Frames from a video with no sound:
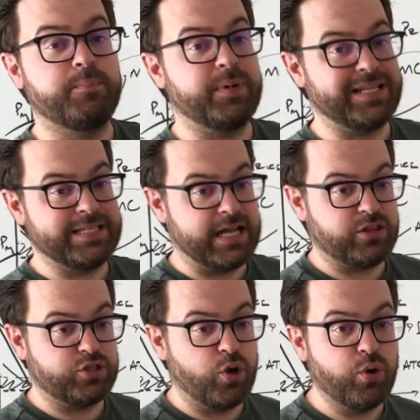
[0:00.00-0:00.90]
But it's not
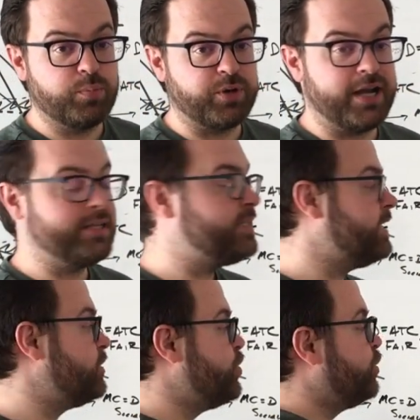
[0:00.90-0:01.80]
the total price,
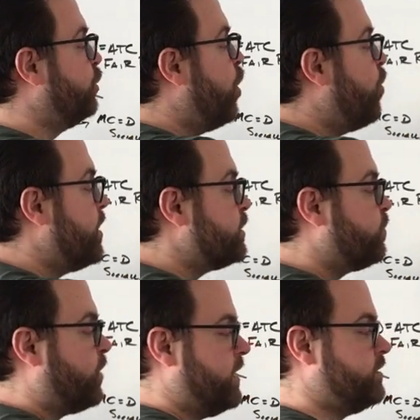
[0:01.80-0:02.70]
it's the
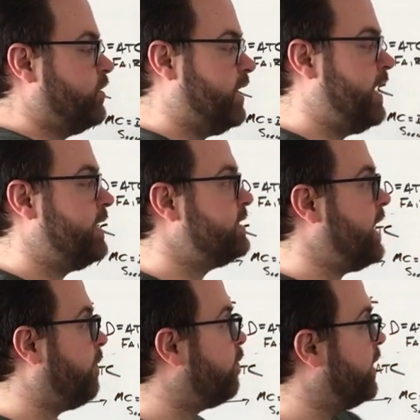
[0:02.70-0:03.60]
lowest price they're going to
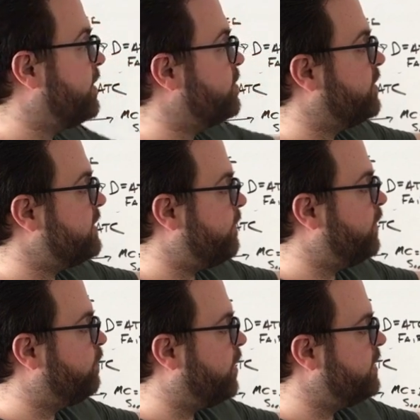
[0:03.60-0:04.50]
accept, because they're
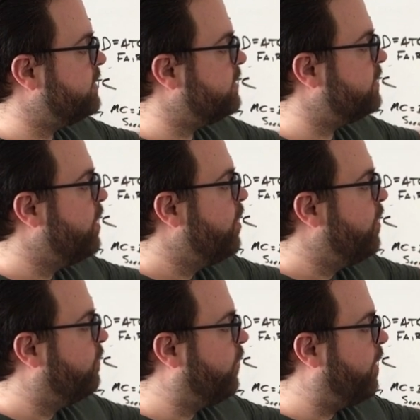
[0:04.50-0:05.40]
accepting prices
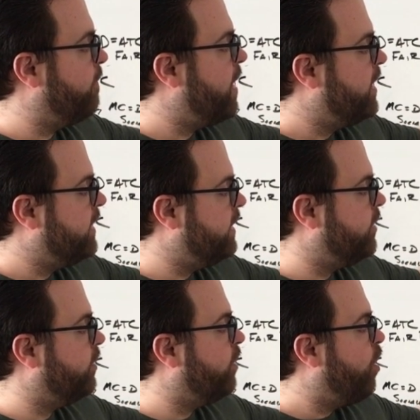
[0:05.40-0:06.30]
from
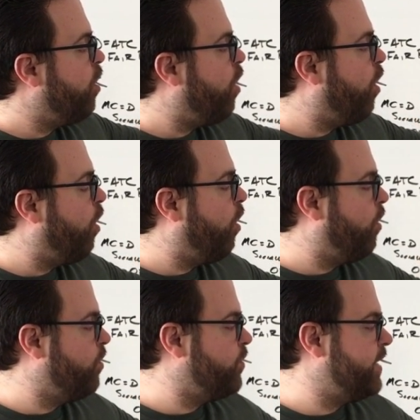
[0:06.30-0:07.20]
here
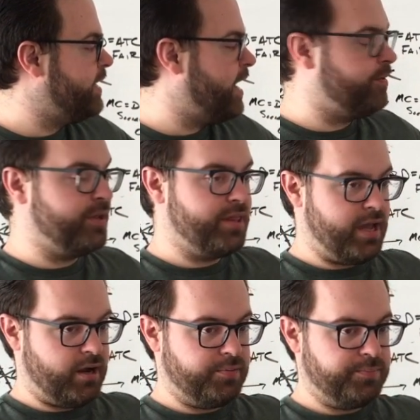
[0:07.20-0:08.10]
all the way down to
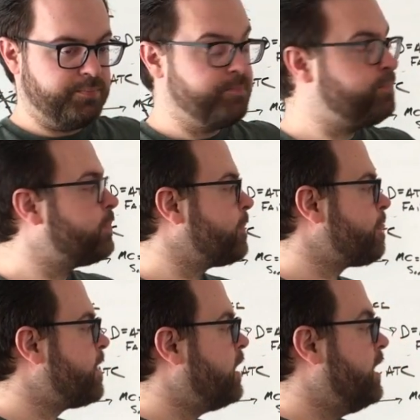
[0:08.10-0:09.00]
there.
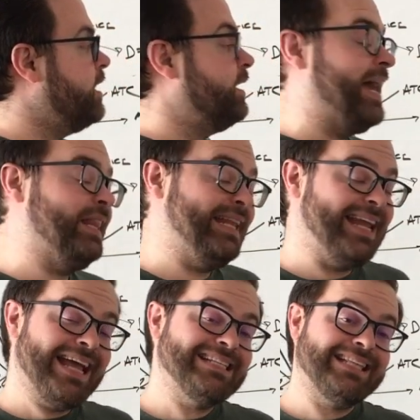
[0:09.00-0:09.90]
Now, the
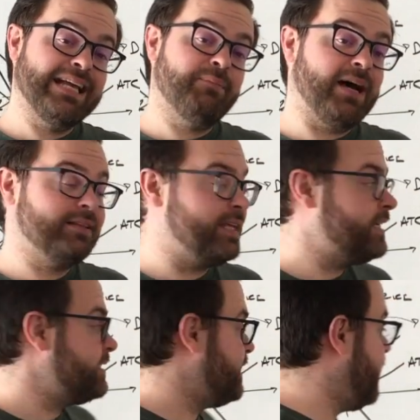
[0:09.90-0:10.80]
nice thing about
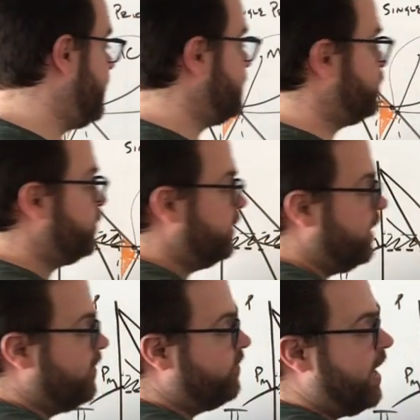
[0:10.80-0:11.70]
this is
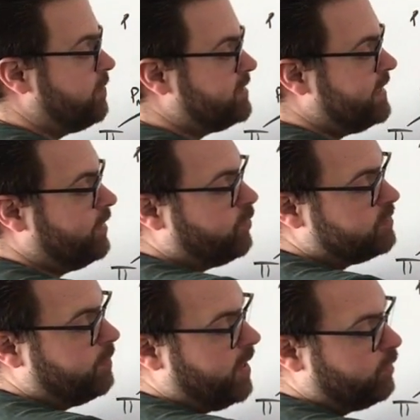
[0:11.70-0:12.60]
if MC
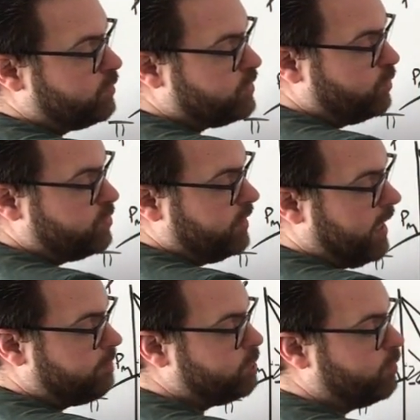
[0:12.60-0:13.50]
equals demand was socially
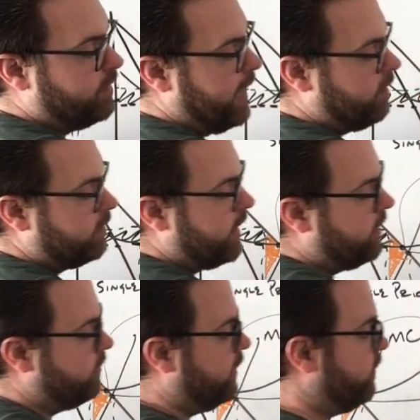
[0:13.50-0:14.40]
optimal and
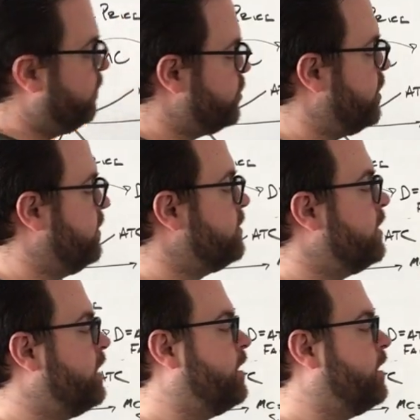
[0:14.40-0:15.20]
allocatively efficient,